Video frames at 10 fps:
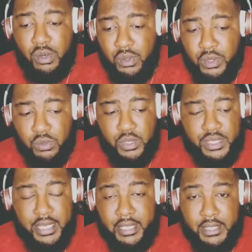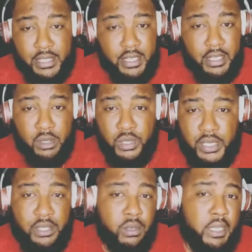who was innocent, who
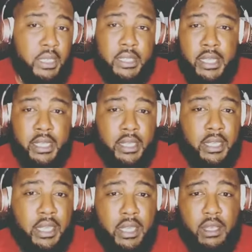didn't do anything,